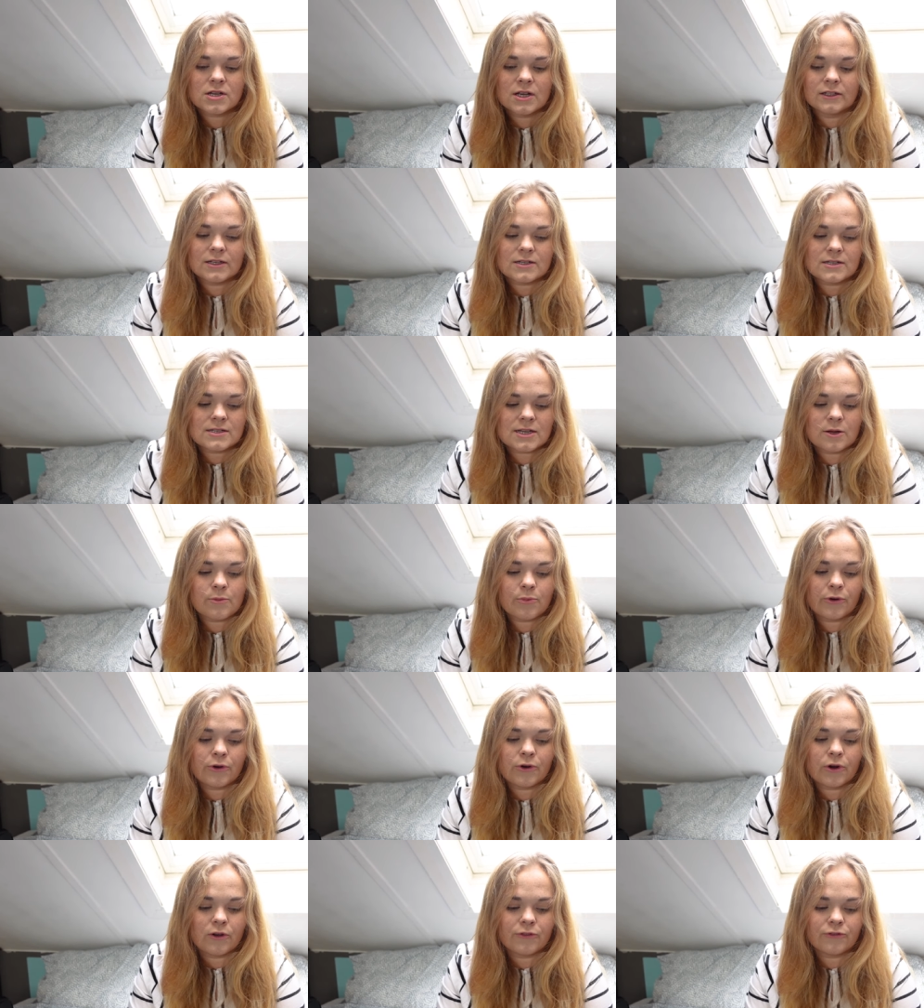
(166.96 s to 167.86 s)
the
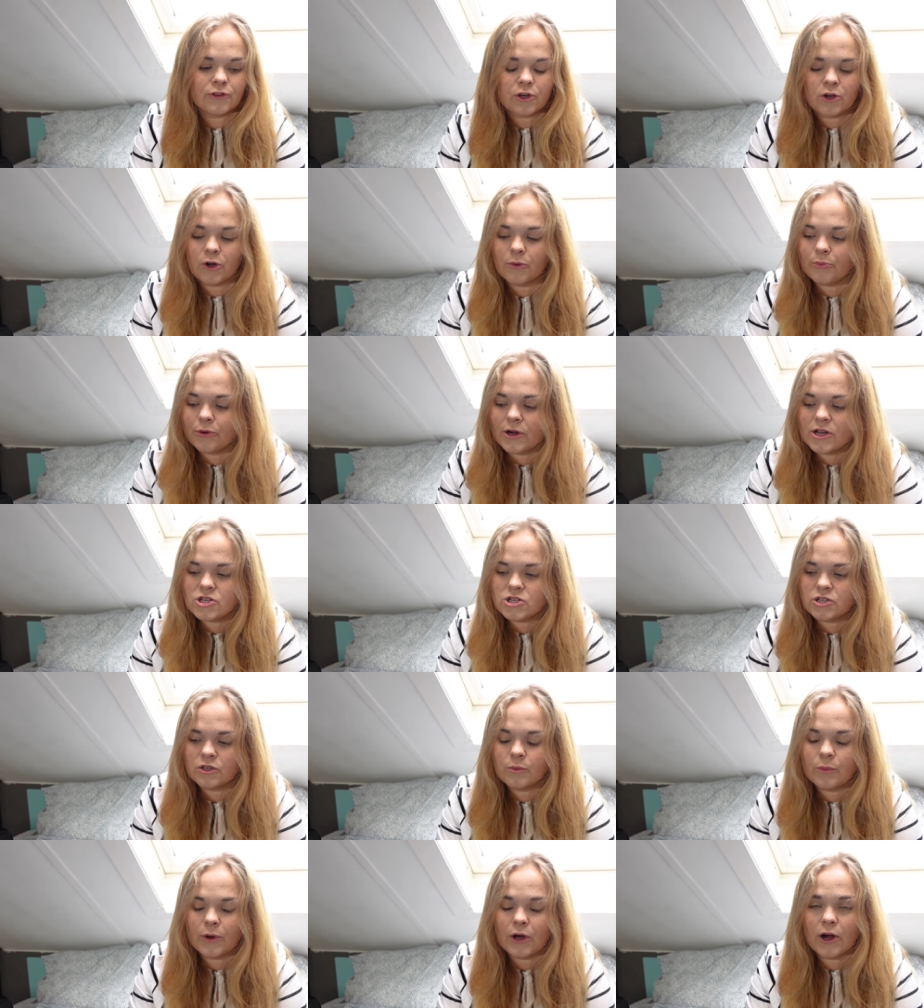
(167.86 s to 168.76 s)
zipper of the
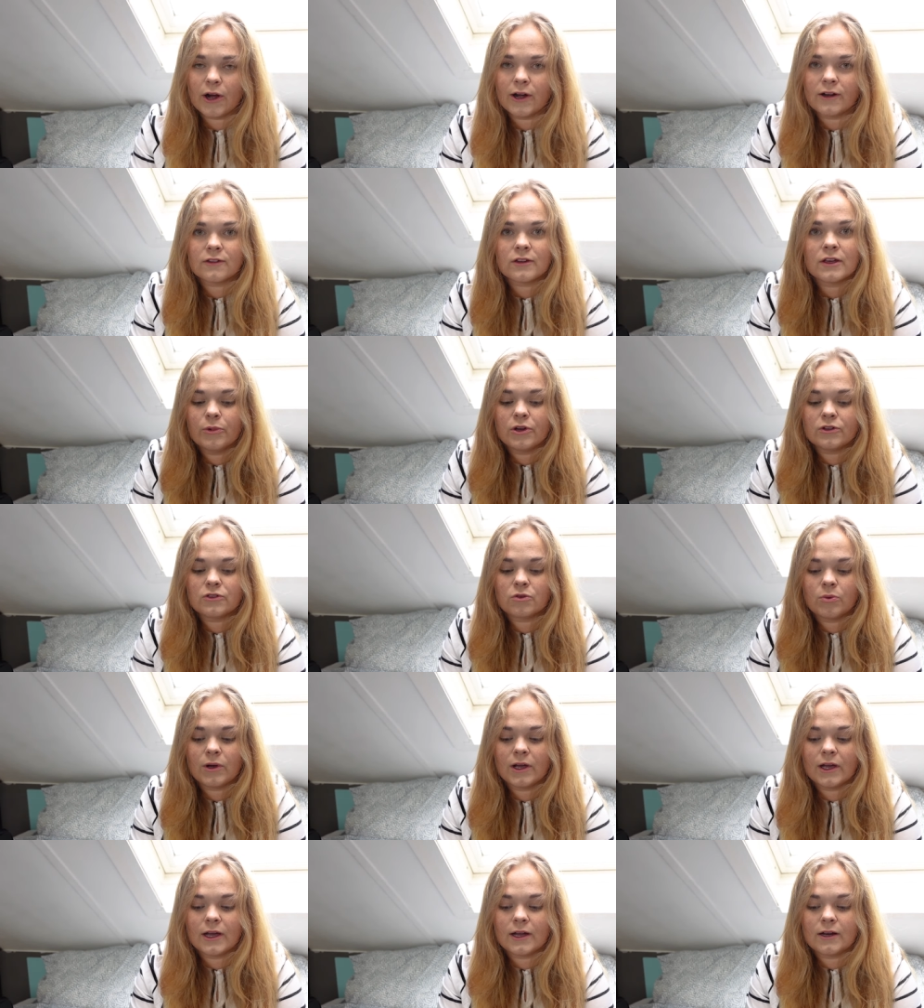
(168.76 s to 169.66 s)
compression part, but
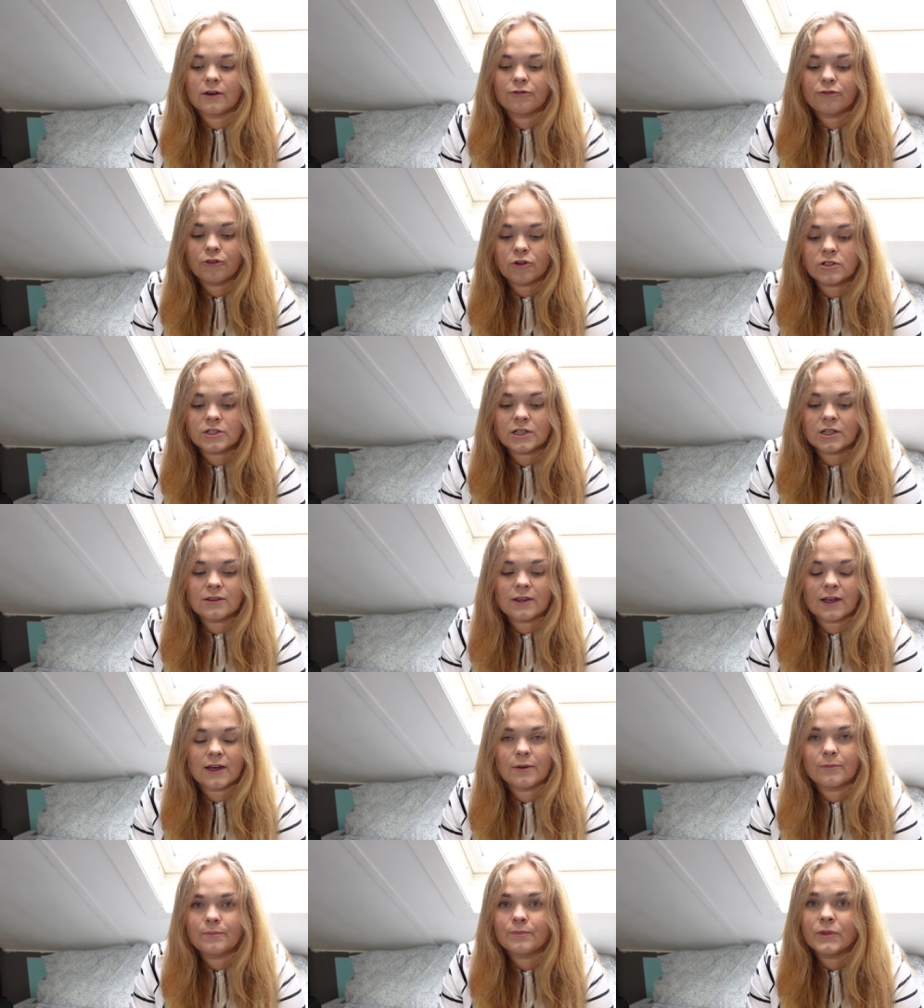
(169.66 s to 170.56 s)
when folding
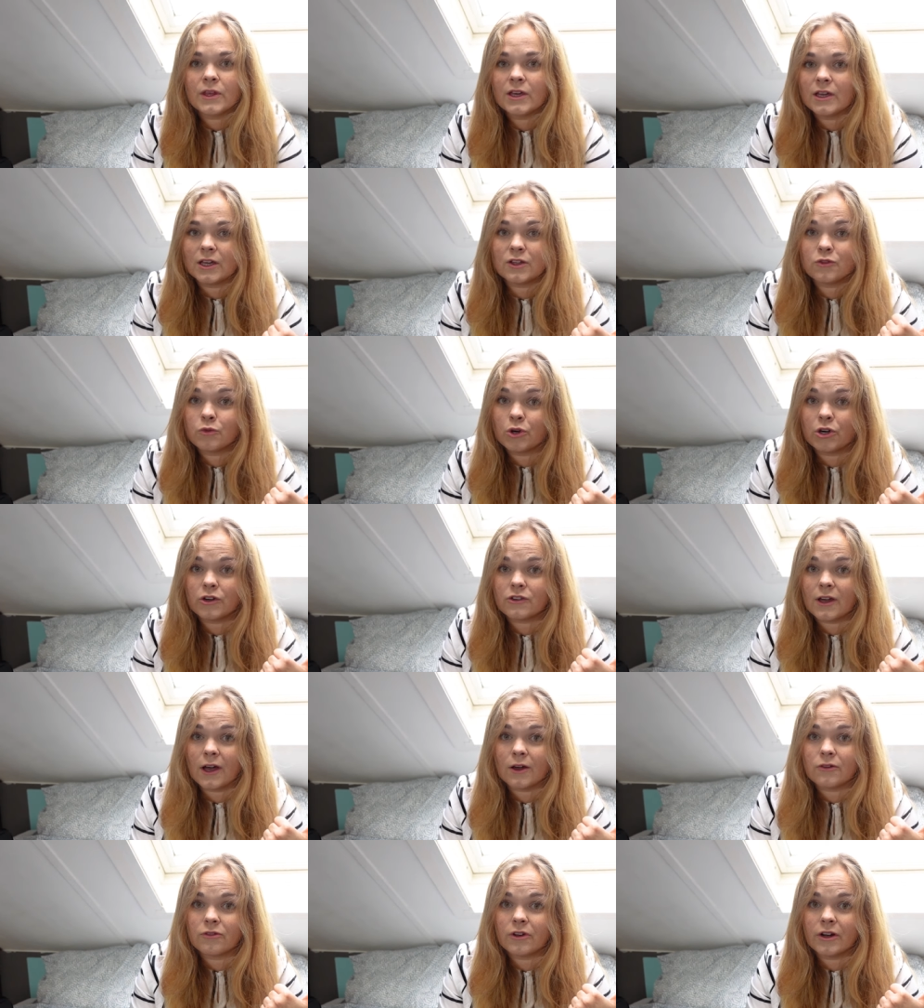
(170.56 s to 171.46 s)
them it worked
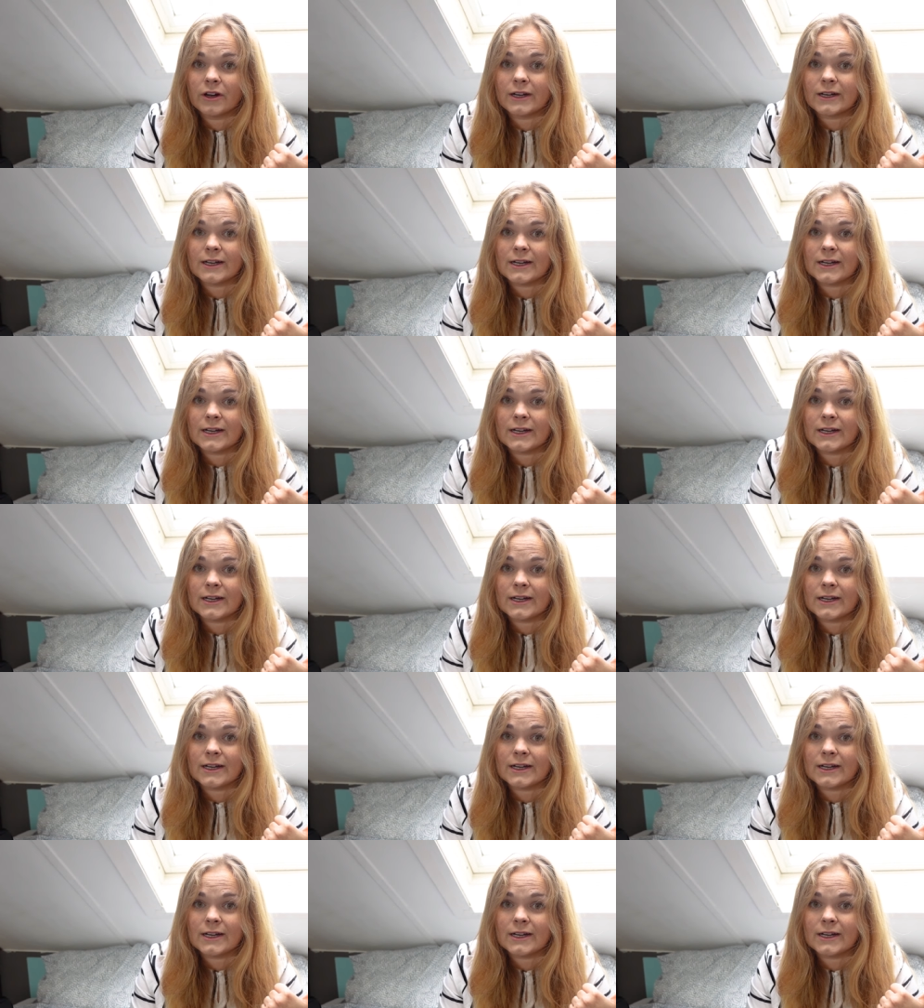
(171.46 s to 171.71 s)
out very